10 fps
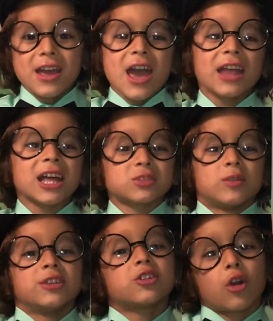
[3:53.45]
And that's why
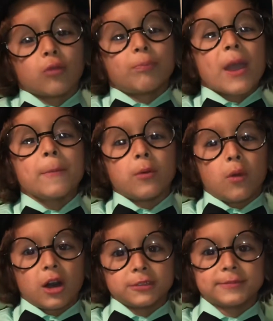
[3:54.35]
they're called paper
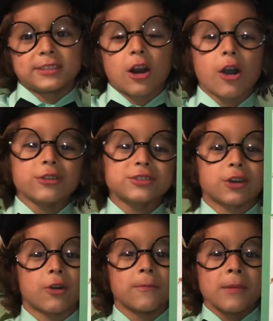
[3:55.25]
wasps.
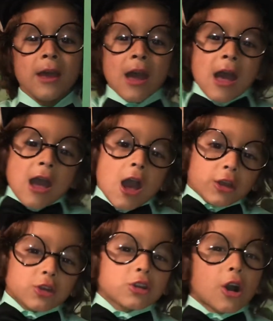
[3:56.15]
Also,
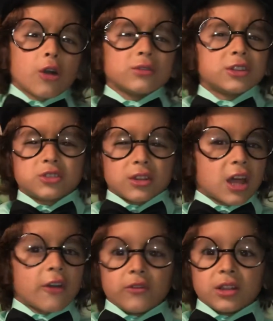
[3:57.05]
their colonies are
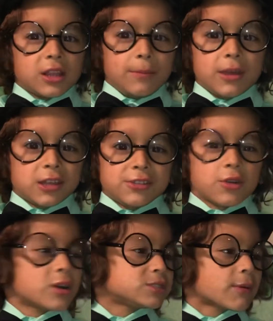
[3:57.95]
not really big.
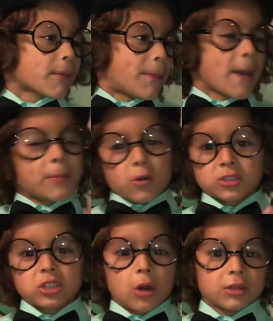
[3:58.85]
Don't expect a paper
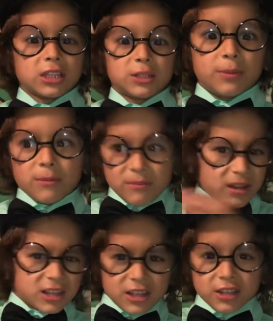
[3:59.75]
wasp colony to
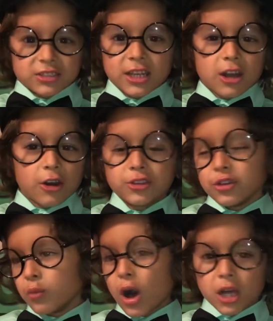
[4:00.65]
millions like other
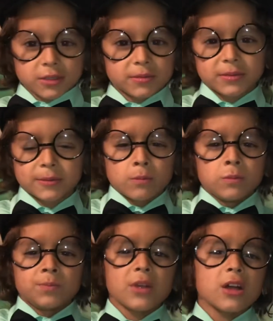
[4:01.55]
wasps.
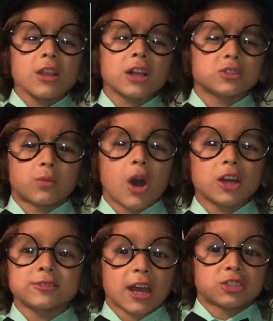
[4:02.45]
Not lots of
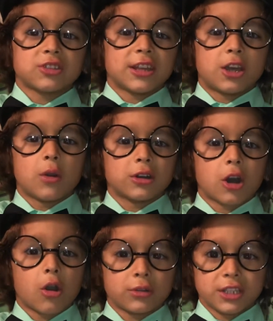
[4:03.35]
wasps actually go in
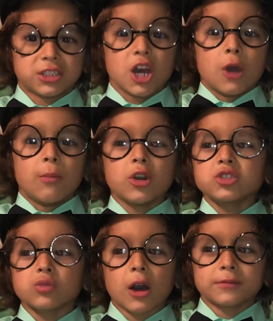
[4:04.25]
colonies.
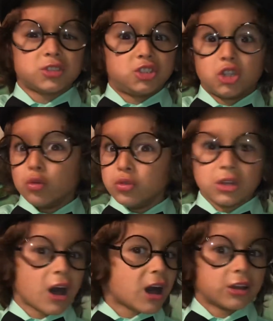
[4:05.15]
Most wasps do
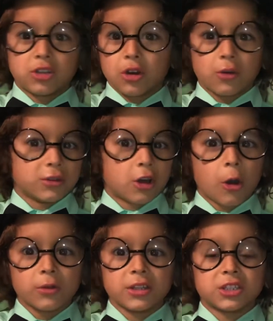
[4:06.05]
not go in
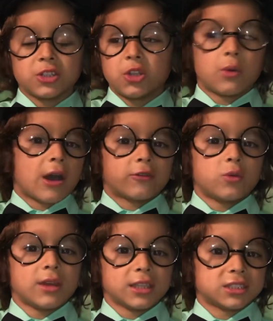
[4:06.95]
colonies and don't have
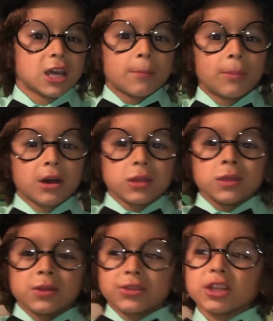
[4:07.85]
queens. But
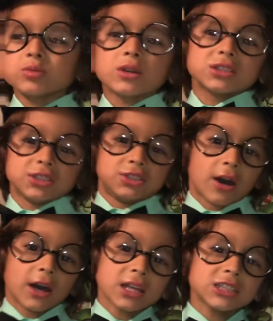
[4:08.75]
this one
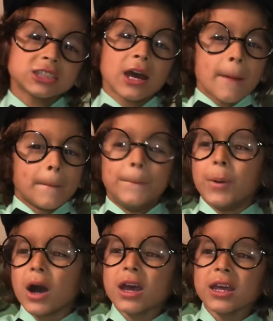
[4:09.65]
does,
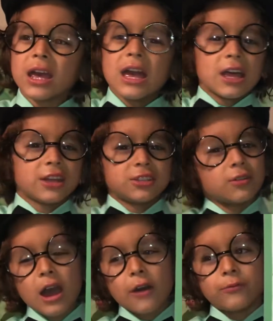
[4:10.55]
but it
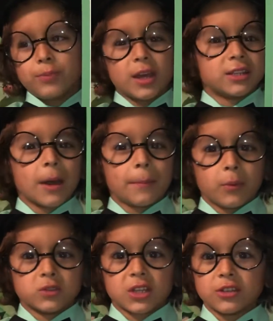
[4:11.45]
don't have big
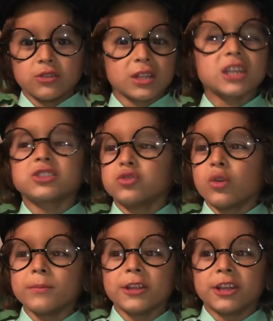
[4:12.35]
numbers, and their nests
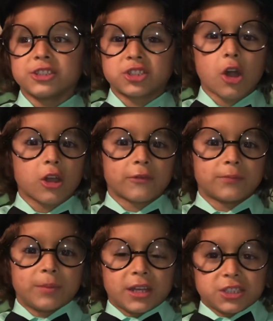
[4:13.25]
normally start off
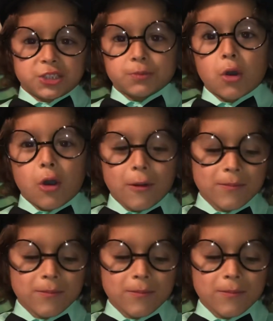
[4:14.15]
being small.